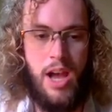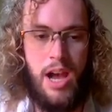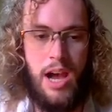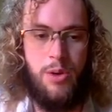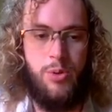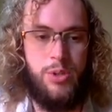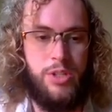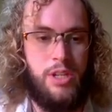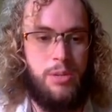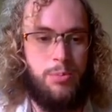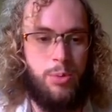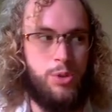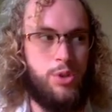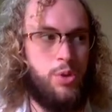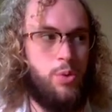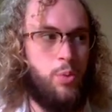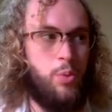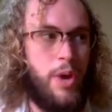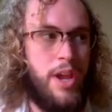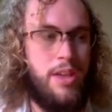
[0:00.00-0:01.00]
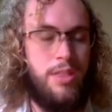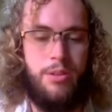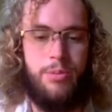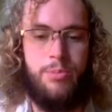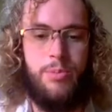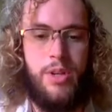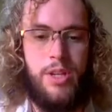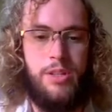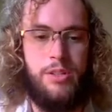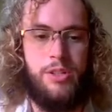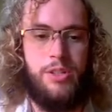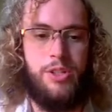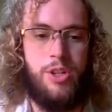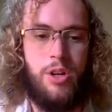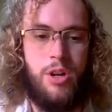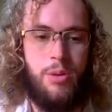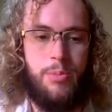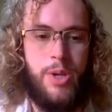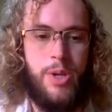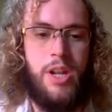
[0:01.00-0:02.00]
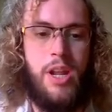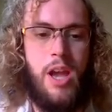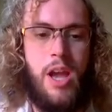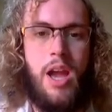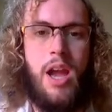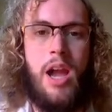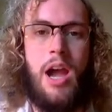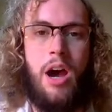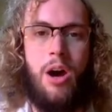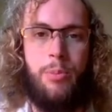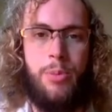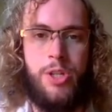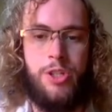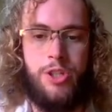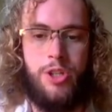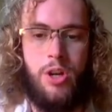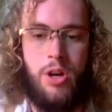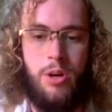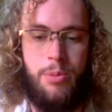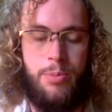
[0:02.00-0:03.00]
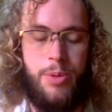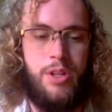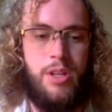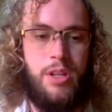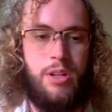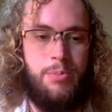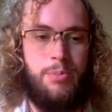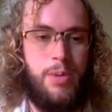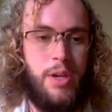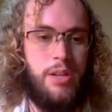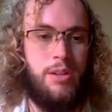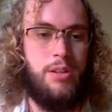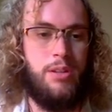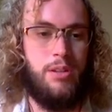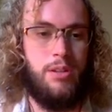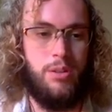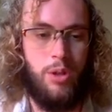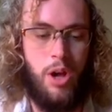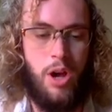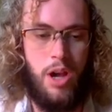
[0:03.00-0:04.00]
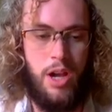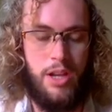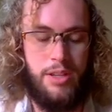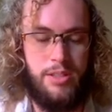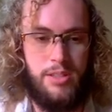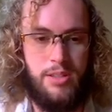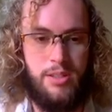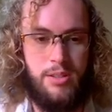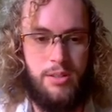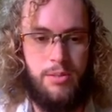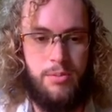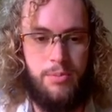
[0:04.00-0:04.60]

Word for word: I was able to weigh them and determine how much carbon had been lost.